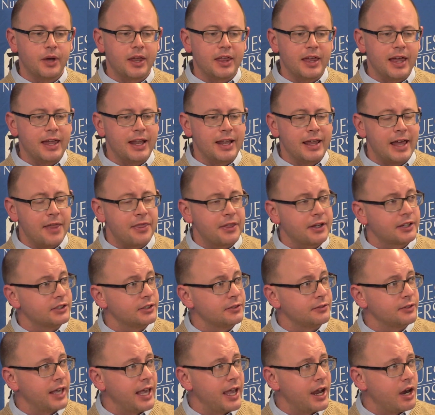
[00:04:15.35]
an ethics
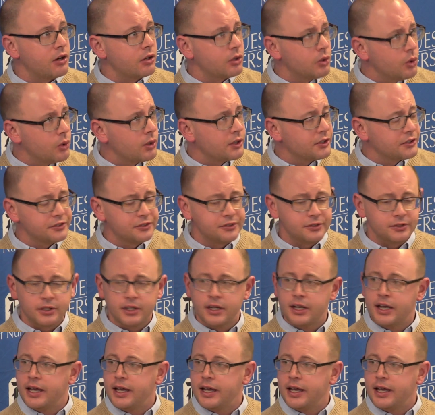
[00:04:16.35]
of care course